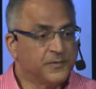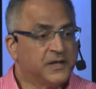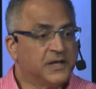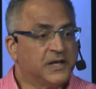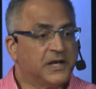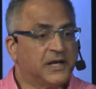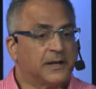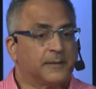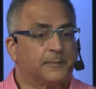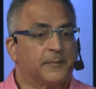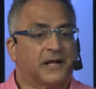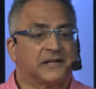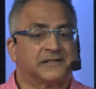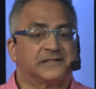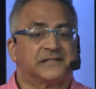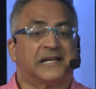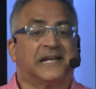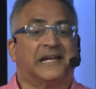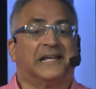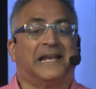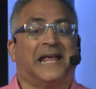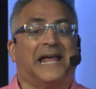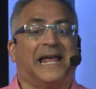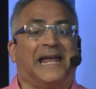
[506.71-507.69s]
And I'm not
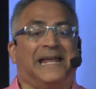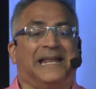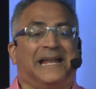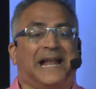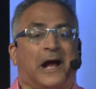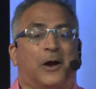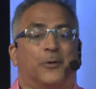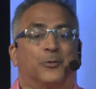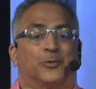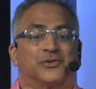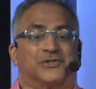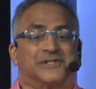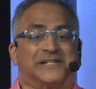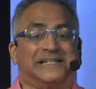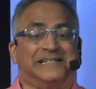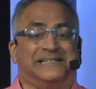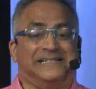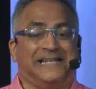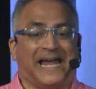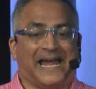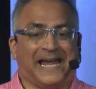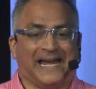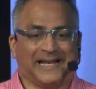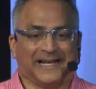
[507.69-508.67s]
saying eight hours a
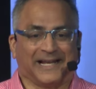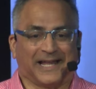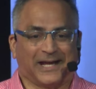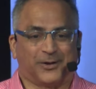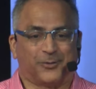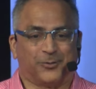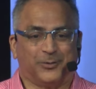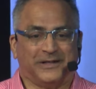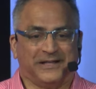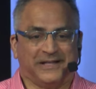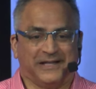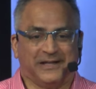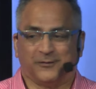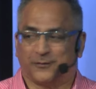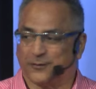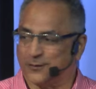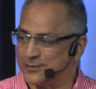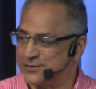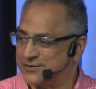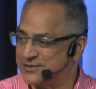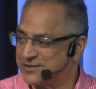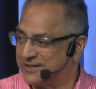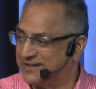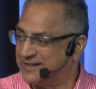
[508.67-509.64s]
day like we need for
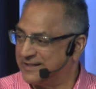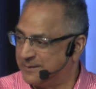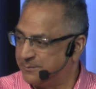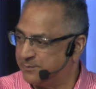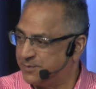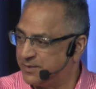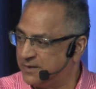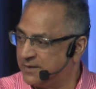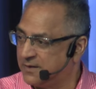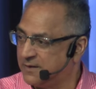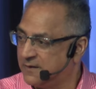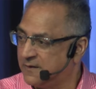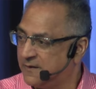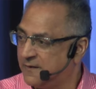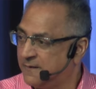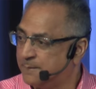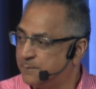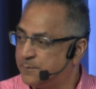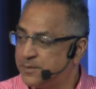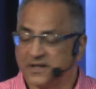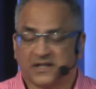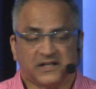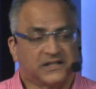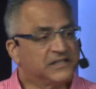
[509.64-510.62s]
sleep,
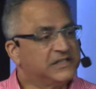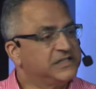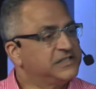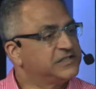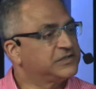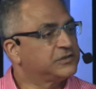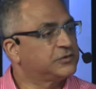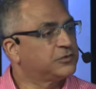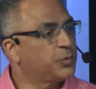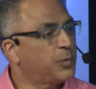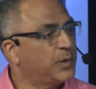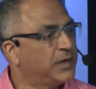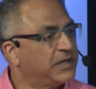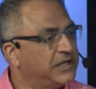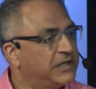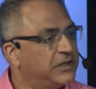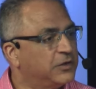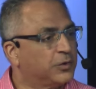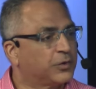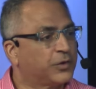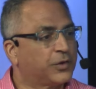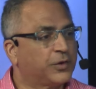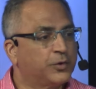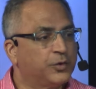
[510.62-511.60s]
but at least 20
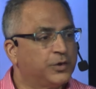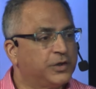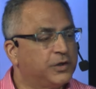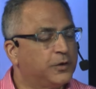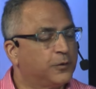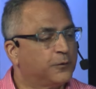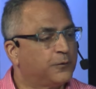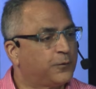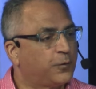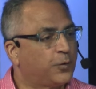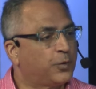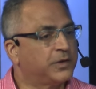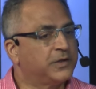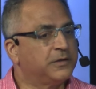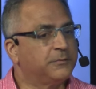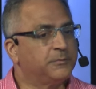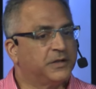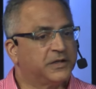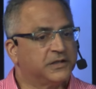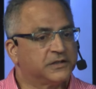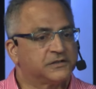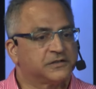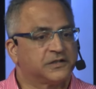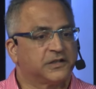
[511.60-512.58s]
or 30 or 40
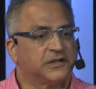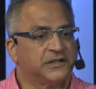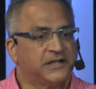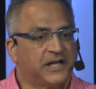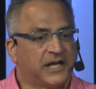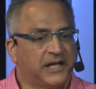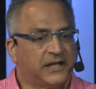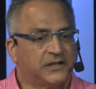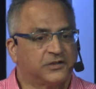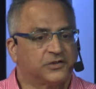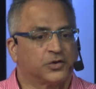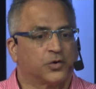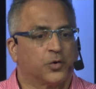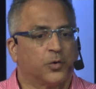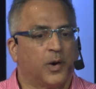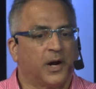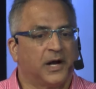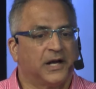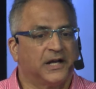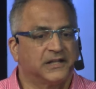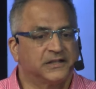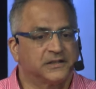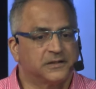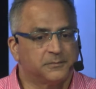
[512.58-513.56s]
minutes a day to
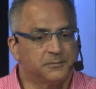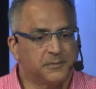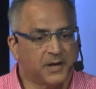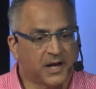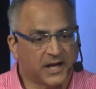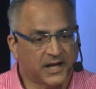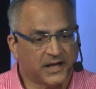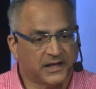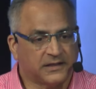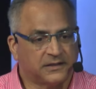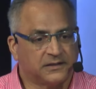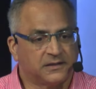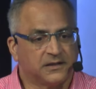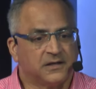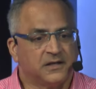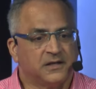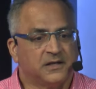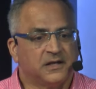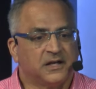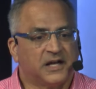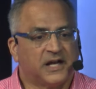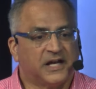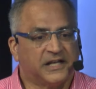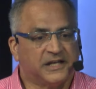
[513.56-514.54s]
quiet the mind
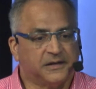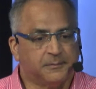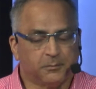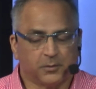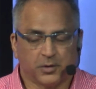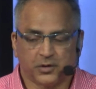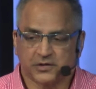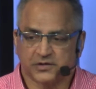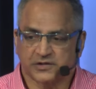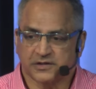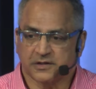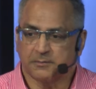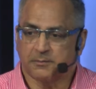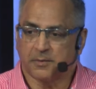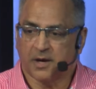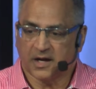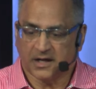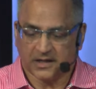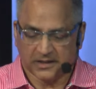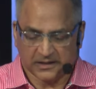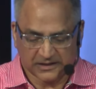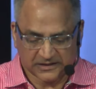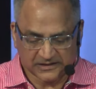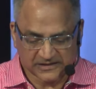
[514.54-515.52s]
and immerse the
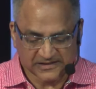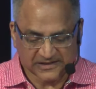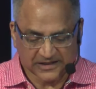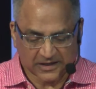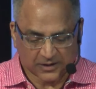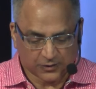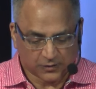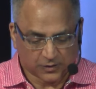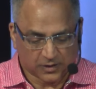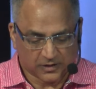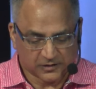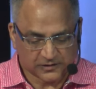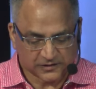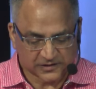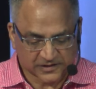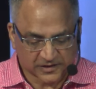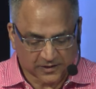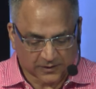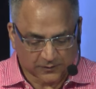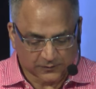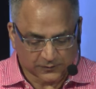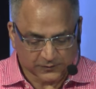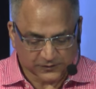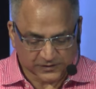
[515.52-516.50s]
mind and center
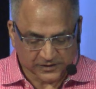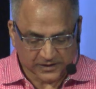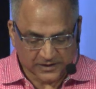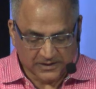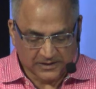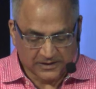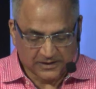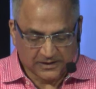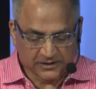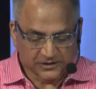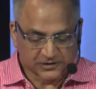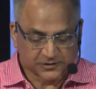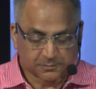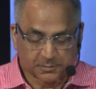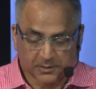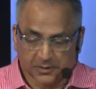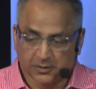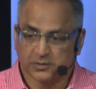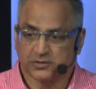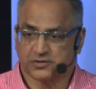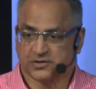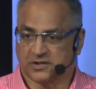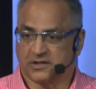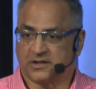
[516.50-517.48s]
ourselves
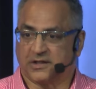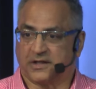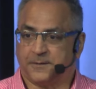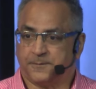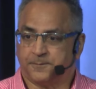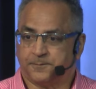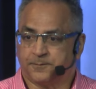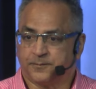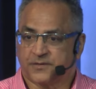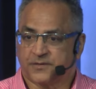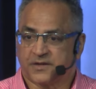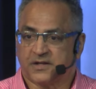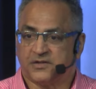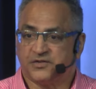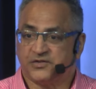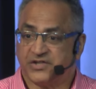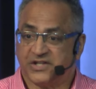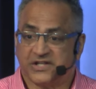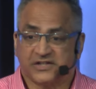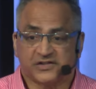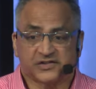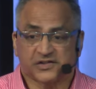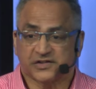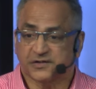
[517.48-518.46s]
spiritually.
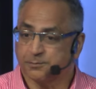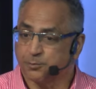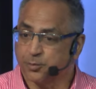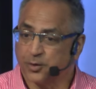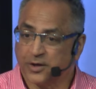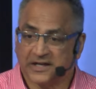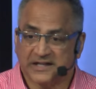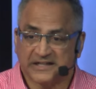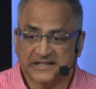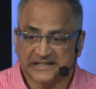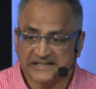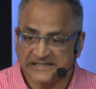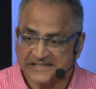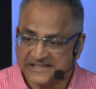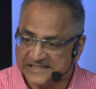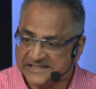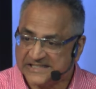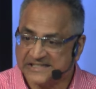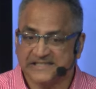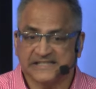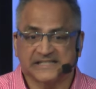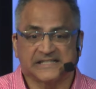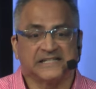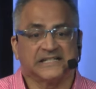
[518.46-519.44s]
Jesus prayed
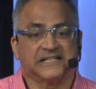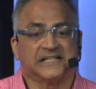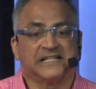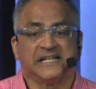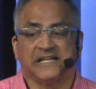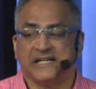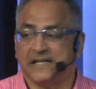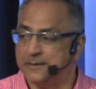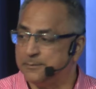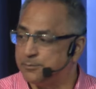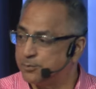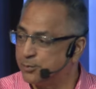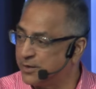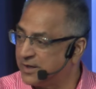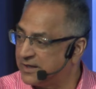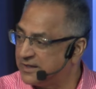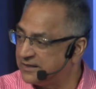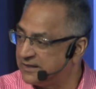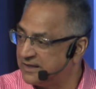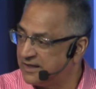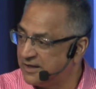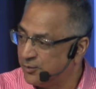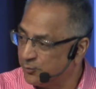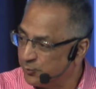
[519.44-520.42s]
consistently, he
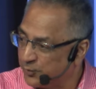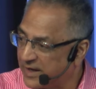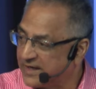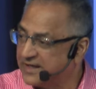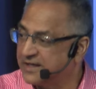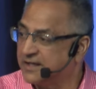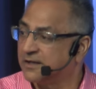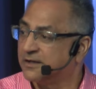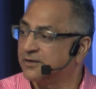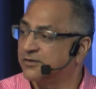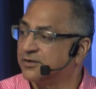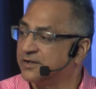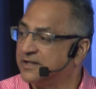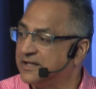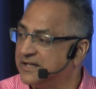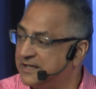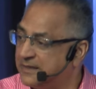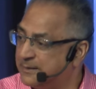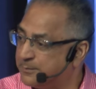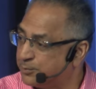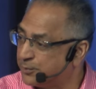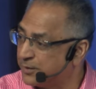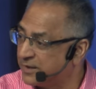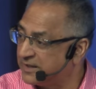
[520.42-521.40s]
prayed regularly,
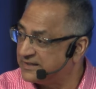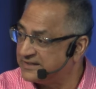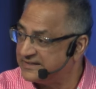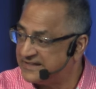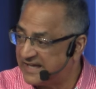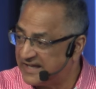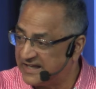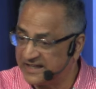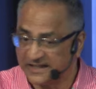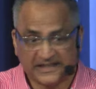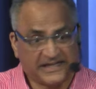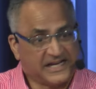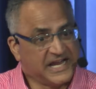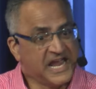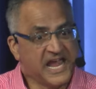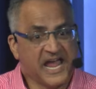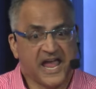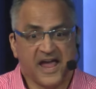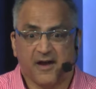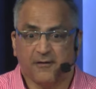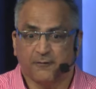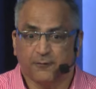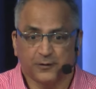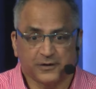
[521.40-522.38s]
he prayed daily,
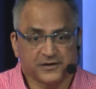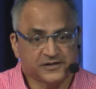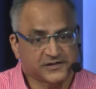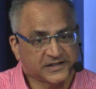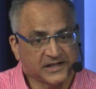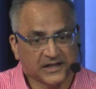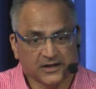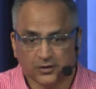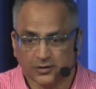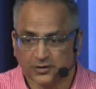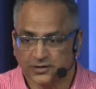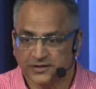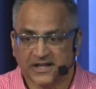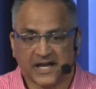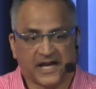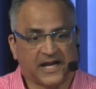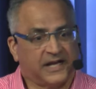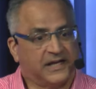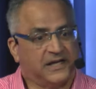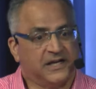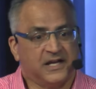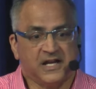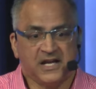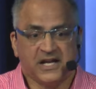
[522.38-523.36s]
every single
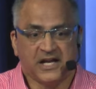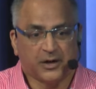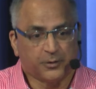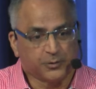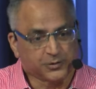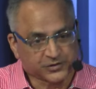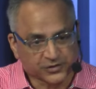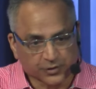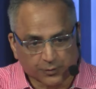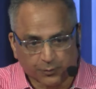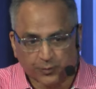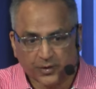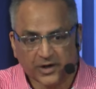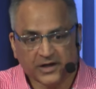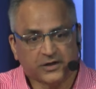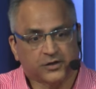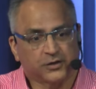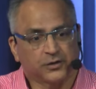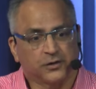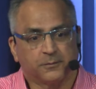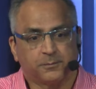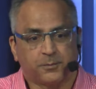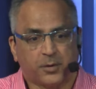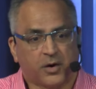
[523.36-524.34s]
day. It was a
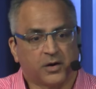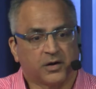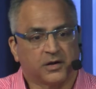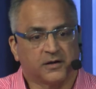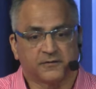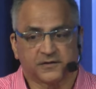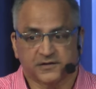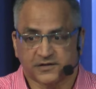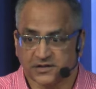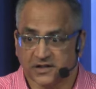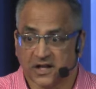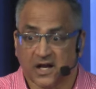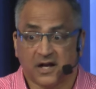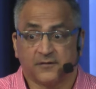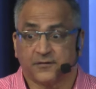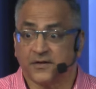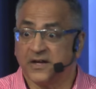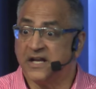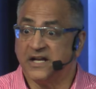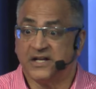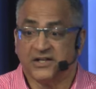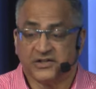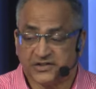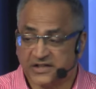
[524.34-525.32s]
regular part of his life,
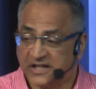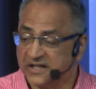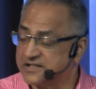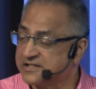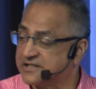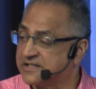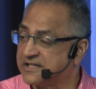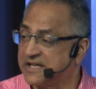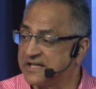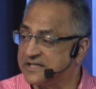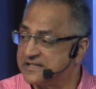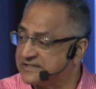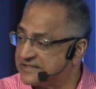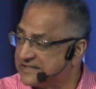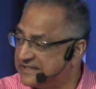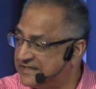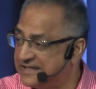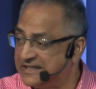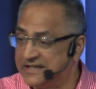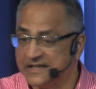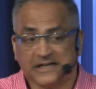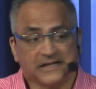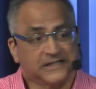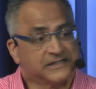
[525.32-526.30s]
just as
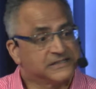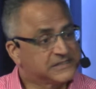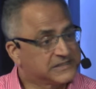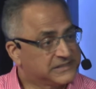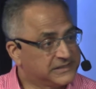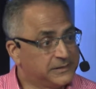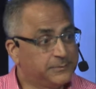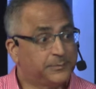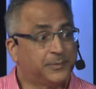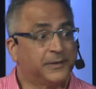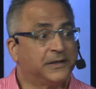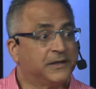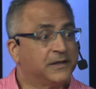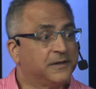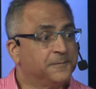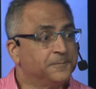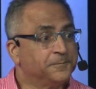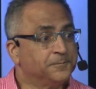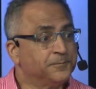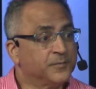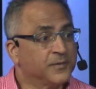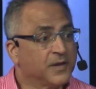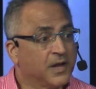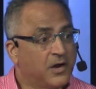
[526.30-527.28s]
eating and sleeping
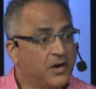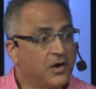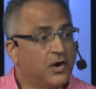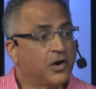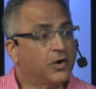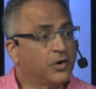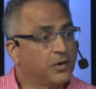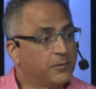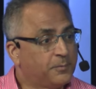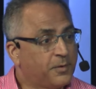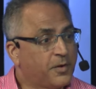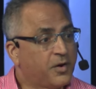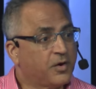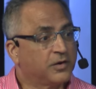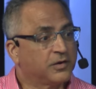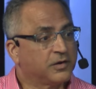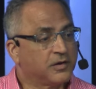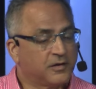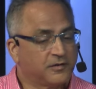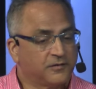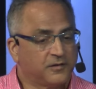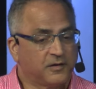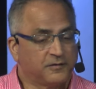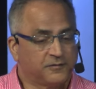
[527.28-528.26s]
uh, are a part
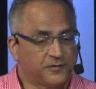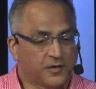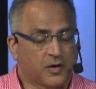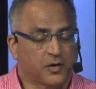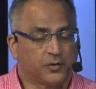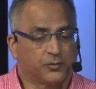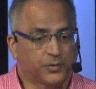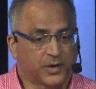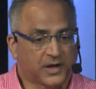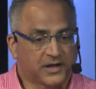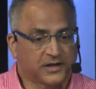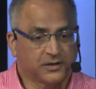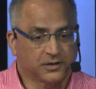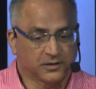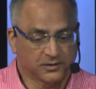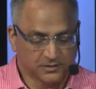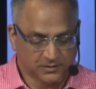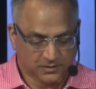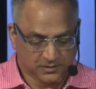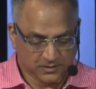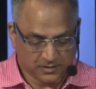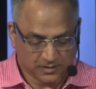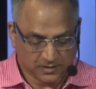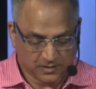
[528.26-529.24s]
of, our
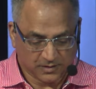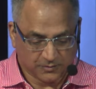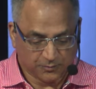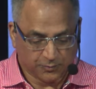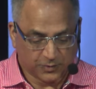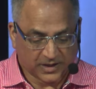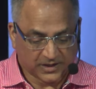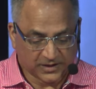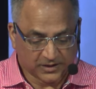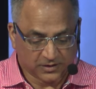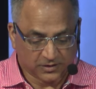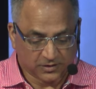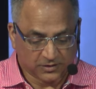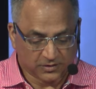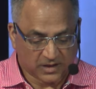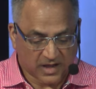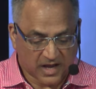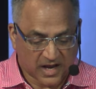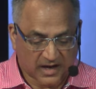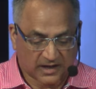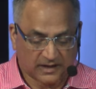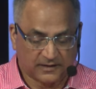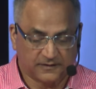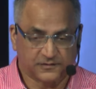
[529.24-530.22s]
regular, regular
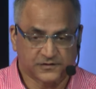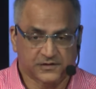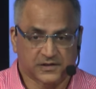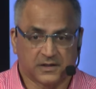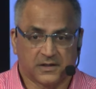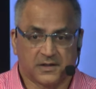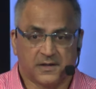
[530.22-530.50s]
lives.